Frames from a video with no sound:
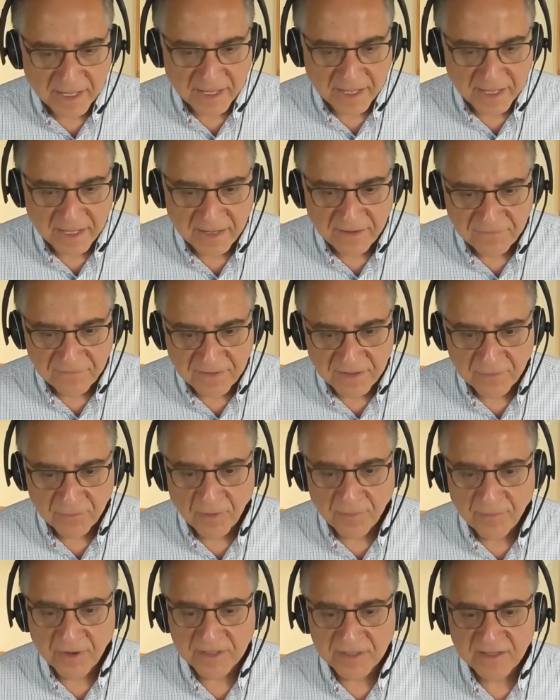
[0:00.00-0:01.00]
Naively,
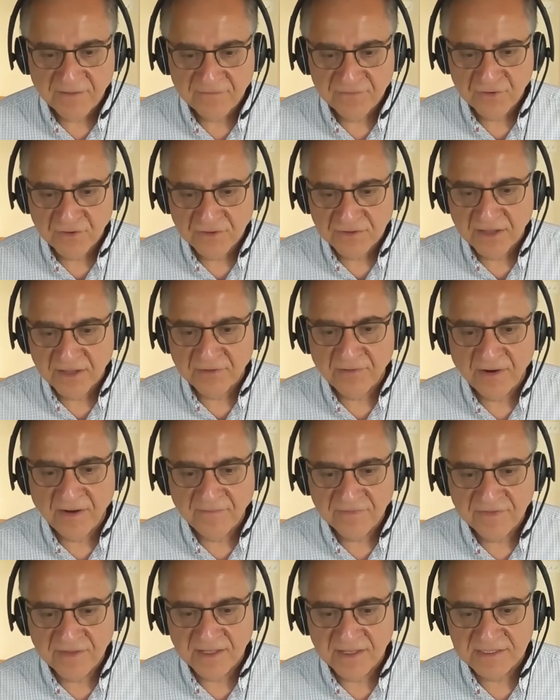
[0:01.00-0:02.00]
one might have thought the
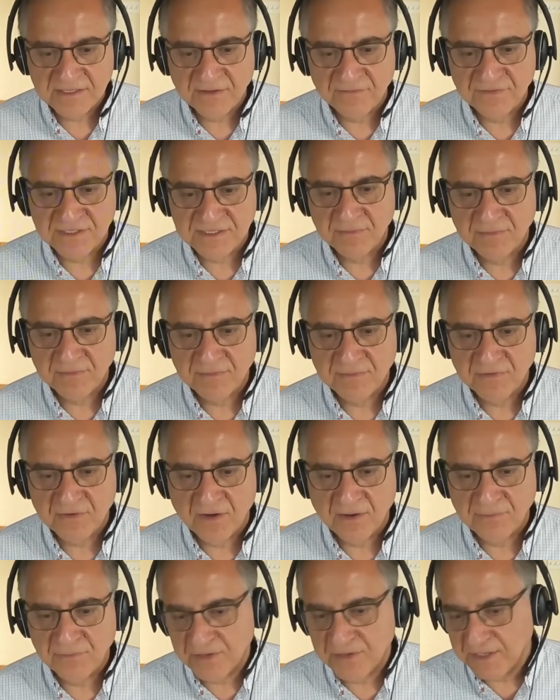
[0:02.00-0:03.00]
gravity is of the same
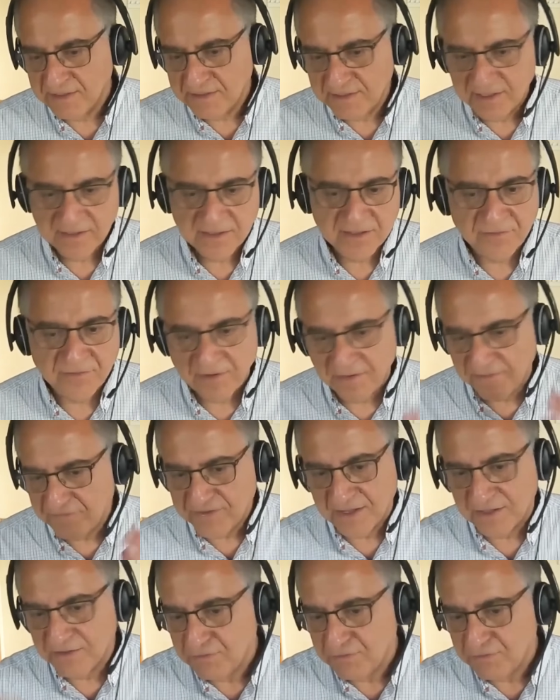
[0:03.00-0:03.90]
type. You can take the gravity